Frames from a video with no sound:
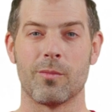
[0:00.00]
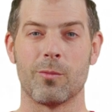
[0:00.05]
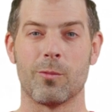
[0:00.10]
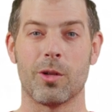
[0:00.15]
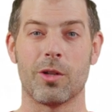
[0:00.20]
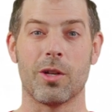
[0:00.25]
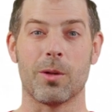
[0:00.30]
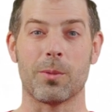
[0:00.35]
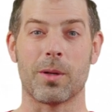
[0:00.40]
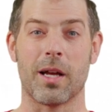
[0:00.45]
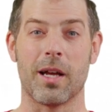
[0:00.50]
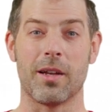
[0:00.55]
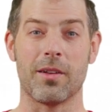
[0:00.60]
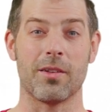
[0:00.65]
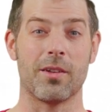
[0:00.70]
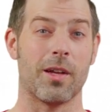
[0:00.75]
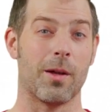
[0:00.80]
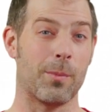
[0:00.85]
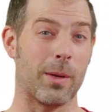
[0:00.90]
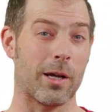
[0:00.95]
What's up
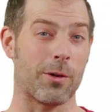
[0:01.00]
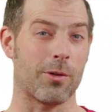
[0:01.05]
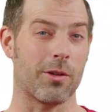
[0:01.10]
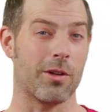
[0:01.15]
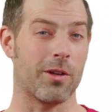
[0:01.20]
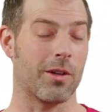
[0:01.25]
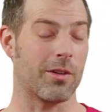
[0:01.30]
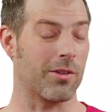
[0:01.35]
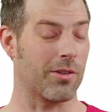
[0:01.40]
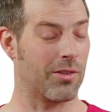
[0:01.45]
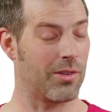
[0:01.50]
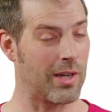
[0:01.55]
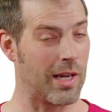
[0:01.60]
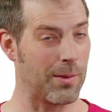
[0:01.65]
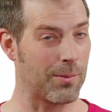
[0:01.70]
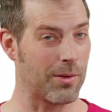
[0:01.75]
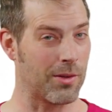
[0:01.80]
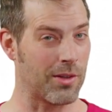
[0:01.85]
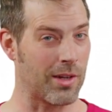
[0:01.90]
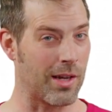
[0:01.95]
guys, I'm back with another
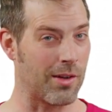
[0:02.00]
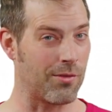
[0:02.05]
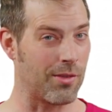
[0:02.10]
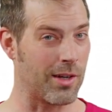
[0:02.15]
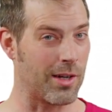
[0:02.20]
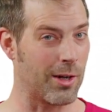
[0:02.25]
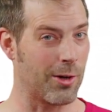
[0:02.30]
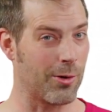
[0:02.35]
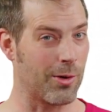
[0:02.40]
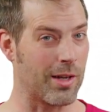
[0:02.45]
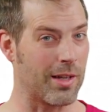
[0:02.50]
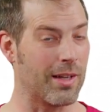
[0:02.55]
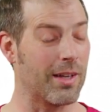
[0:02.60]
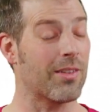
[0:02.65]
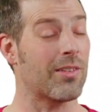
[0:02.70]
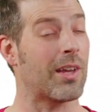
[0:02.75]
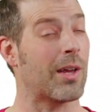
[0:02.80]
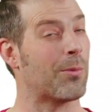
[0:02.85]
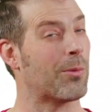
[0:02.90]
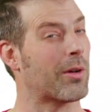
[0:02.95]
stamp design video, and
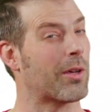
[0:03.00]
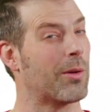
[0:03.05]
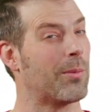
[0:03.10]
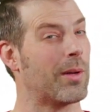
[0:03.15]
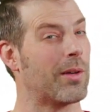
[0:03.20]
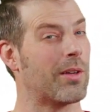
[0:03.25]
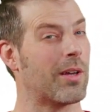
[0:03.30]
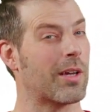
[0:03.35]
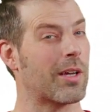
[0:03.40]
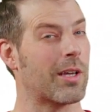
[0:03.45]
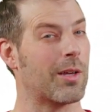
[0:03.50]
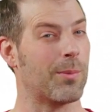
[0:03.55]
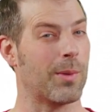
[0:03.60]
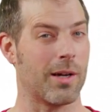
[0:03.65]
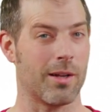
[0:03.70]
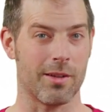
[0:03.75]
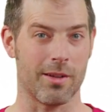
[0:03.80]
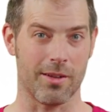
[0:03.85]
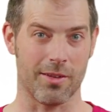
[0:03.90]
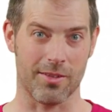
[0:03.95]
this time we're going to be talking
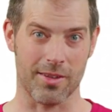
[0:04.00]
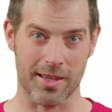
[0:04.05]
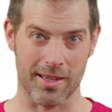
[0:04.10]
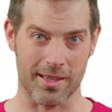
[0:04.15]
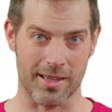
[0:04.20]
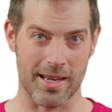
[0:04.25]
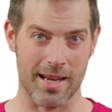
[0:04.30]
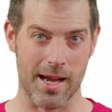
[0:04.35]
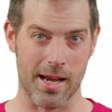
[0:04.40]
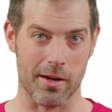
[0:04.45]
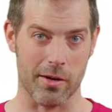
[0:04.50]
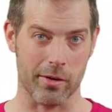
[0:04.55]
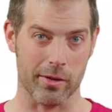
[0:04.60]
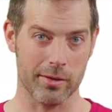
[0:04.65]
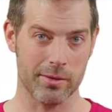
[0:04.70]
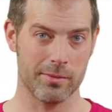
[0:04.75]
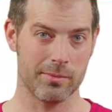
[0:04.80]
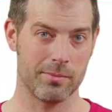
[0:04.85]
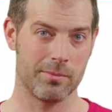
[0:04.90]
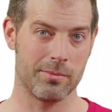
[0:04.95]
about the Zen Gator.